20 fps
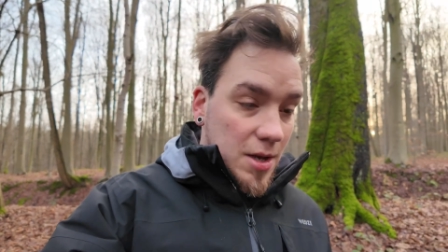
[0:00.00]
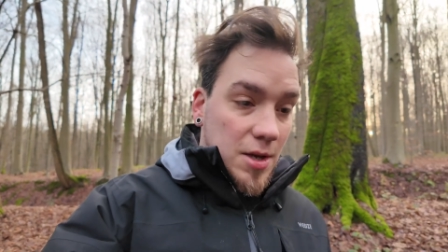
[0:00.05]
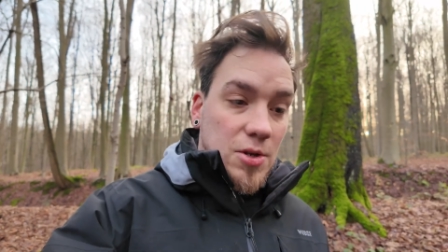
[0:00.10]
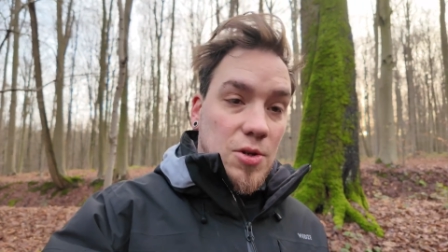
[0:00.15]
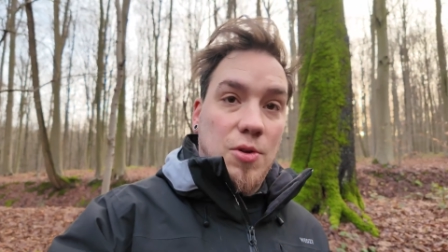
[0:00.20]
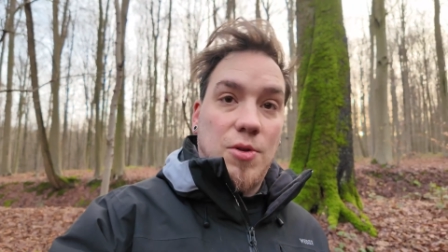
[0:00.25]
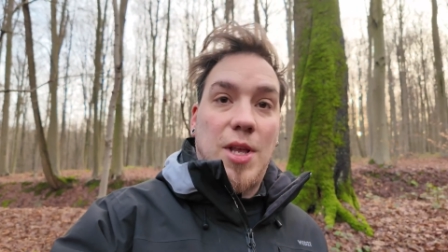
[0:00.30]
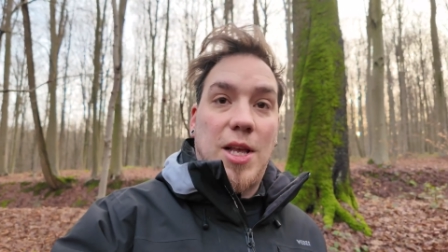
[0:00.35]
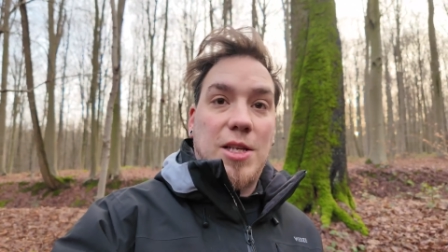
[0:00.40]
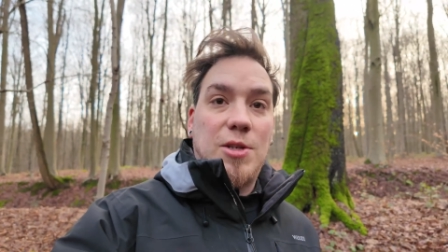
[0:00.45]

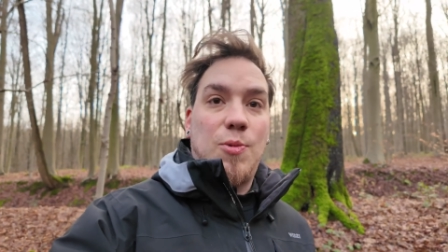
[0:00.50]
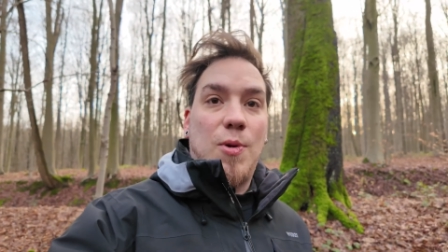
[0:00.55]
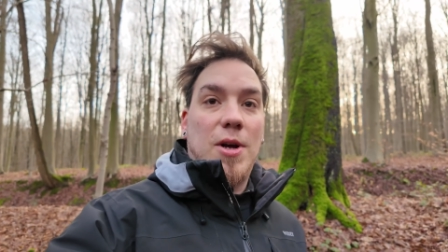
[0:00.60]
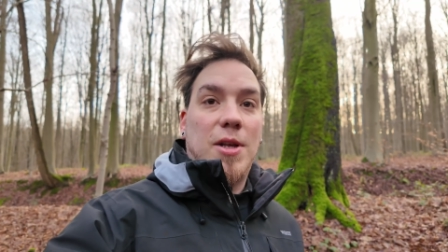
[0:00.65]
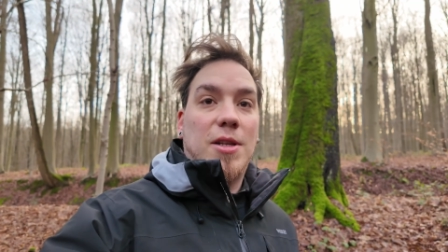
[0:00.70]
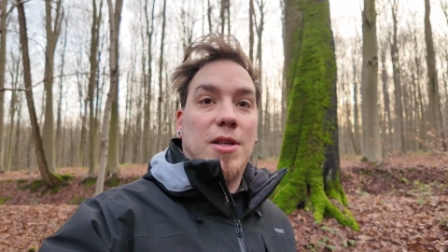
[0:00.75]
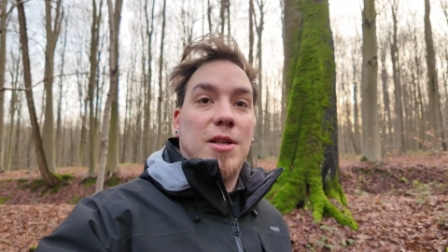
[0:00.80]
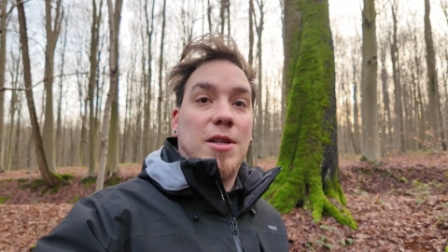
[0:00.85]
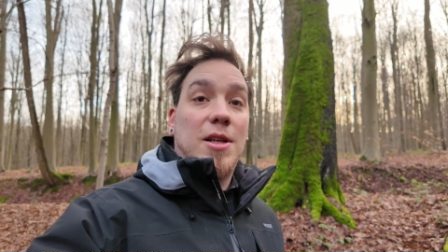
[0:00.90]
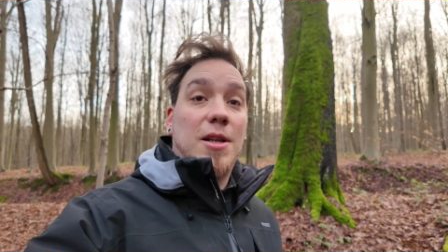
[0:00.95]
So that's
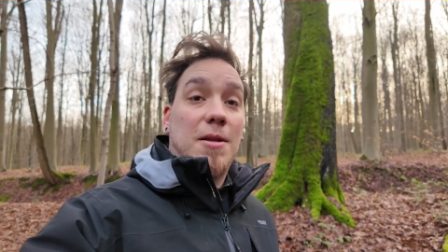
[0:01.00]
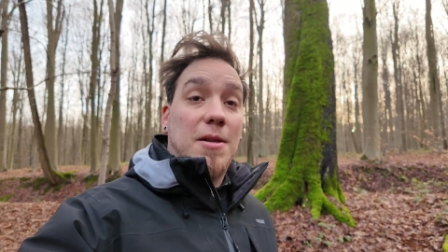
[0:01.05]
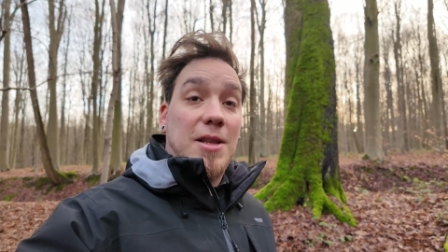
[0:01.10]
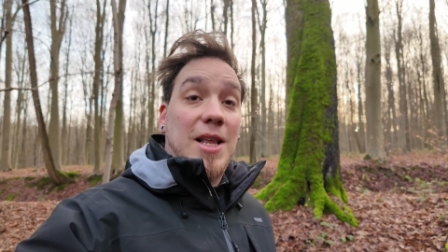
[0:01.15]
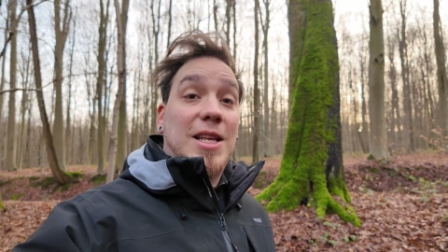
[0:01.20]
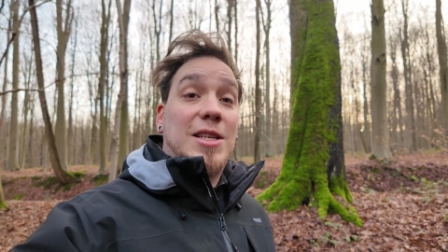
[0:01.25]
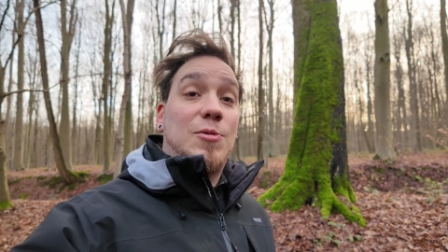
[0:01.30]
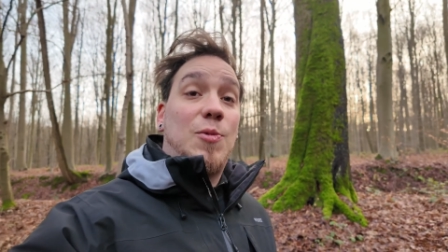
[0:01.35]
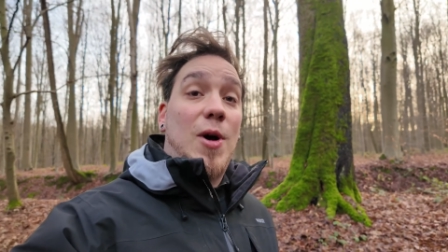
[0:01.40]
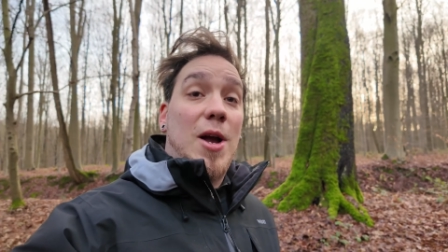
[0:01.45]
why
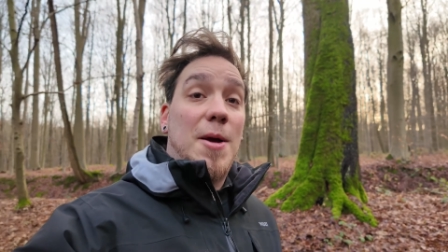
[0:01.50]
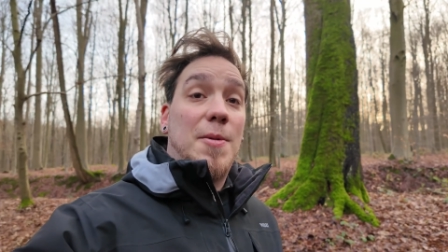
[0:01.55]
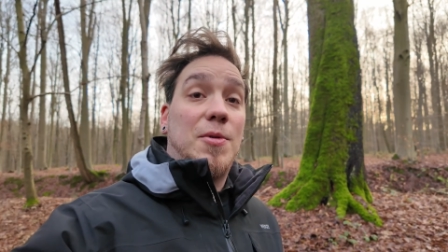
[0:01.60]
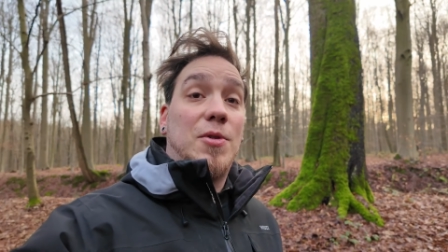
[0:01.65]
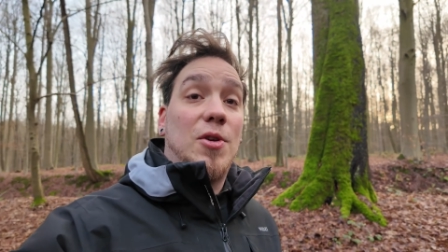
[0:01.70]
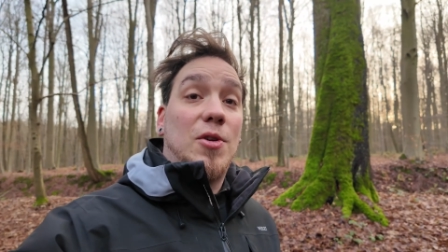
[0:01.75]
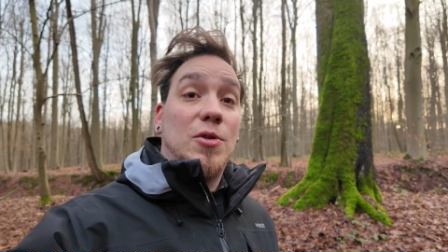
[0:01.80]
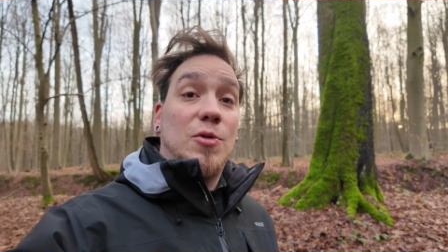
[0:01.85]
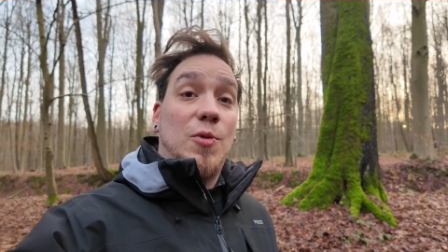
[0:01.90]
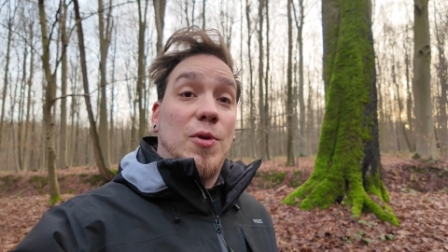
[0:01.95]
I
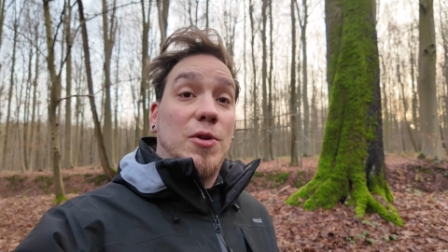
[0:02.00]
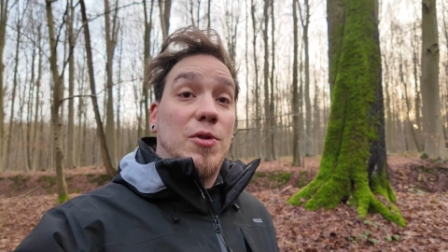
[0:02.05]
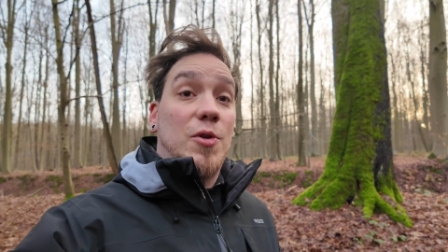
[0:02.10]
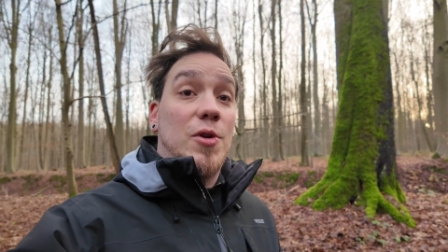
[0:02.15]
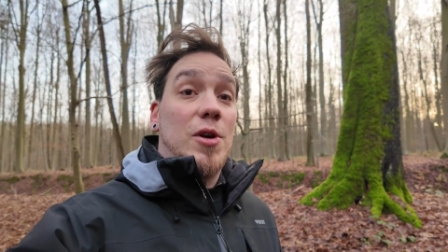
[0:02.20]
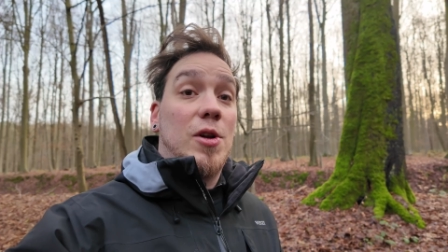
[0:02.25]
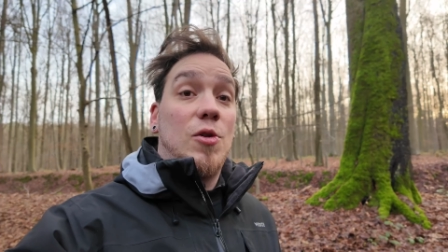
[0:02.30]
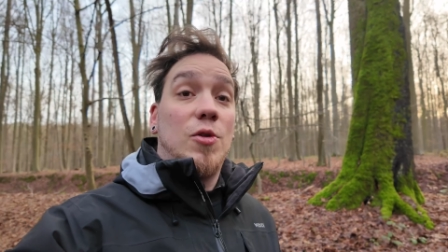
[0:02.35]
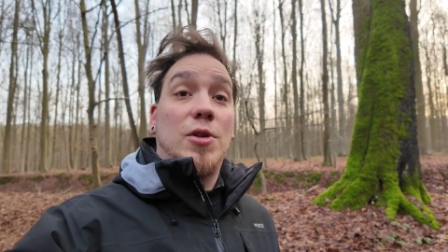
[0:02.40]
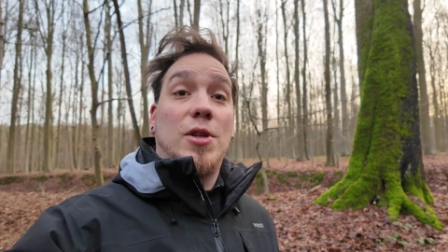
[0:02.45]
don't want to
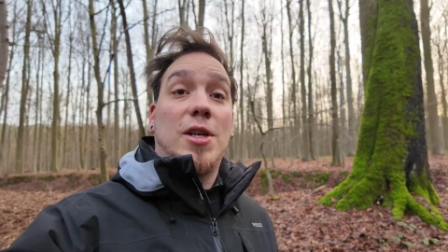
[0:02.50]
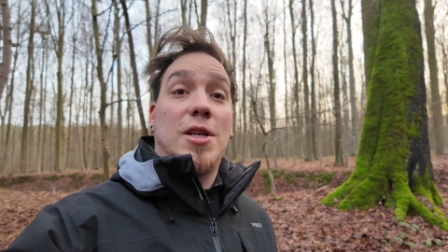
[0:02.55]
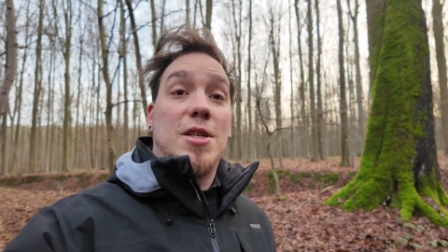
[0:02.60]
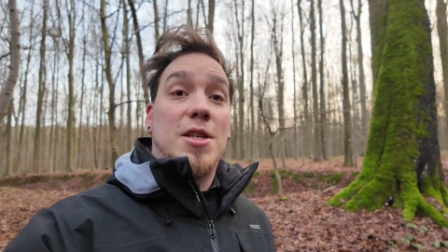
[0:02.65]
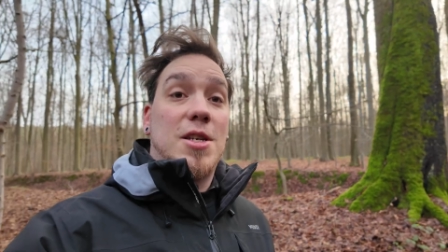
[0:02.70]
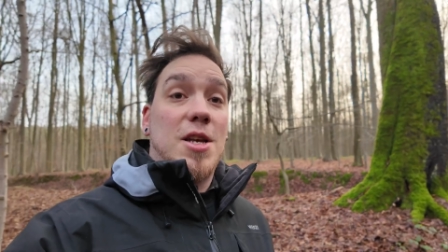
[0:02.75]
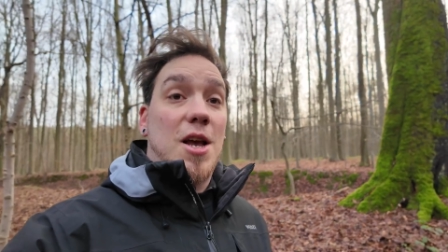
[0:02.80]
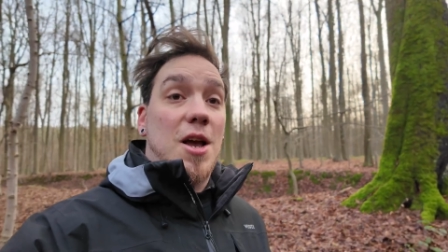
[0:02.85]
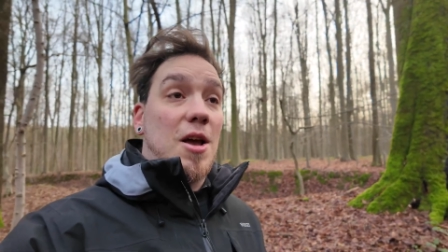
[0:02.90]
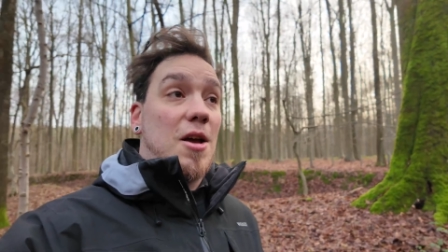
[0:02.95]
include
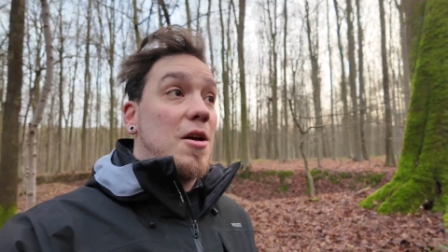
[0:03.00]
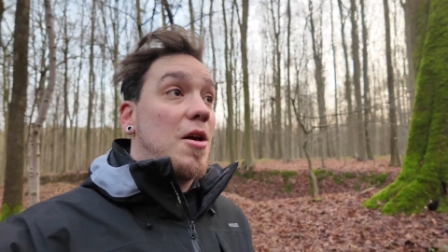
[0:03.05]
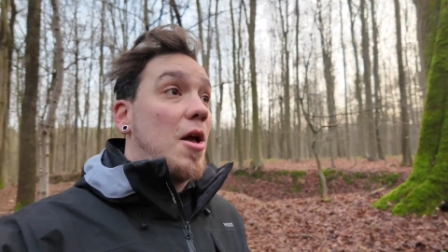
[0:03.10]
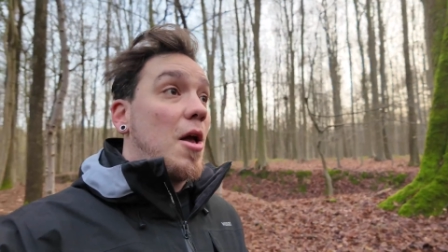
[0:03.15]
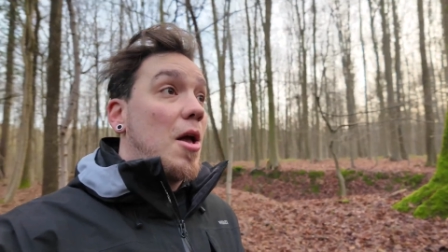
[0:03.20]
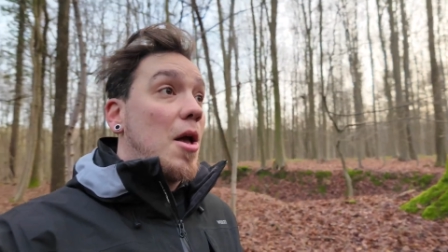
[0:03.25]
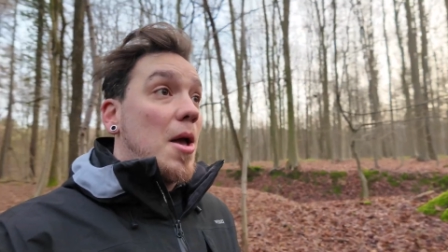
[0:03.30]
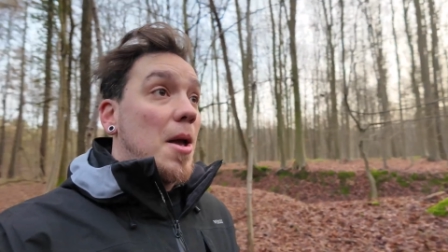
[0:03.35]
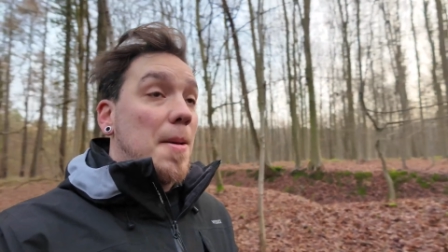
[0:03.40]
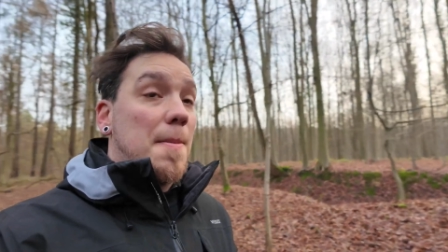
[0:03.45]
this
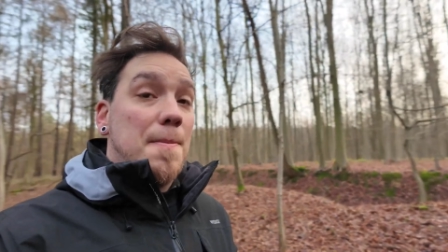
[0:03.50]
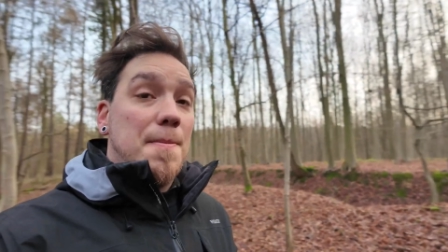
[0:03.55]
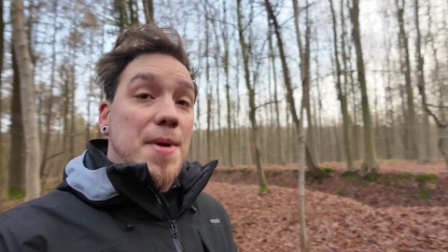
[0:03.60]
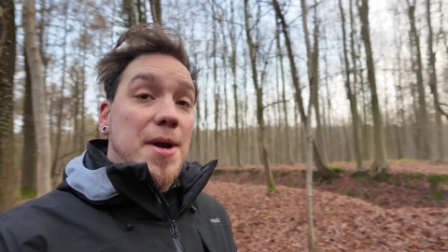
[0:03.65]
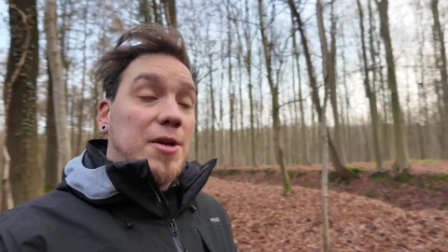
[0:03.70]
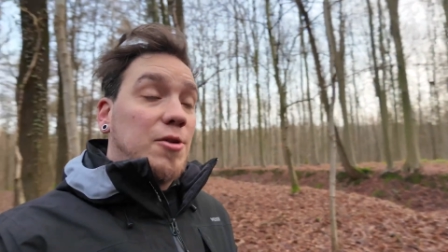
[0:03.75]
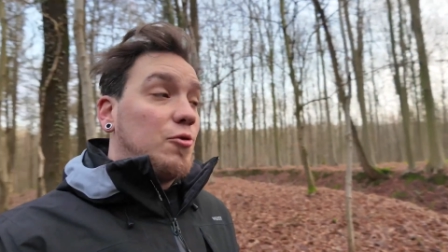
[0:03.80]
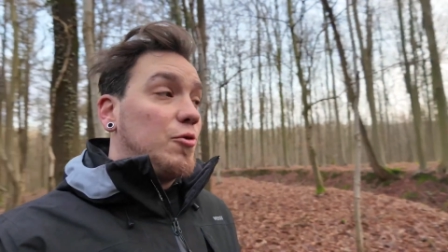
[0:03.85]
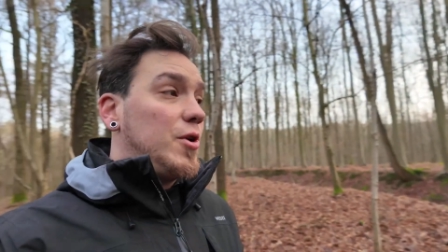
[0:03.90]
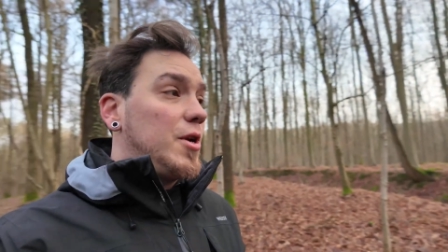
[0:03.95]

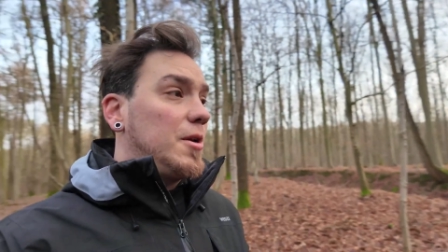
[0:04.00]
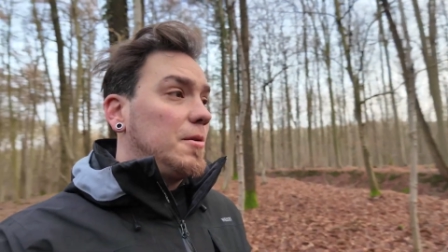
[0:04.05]
big tree,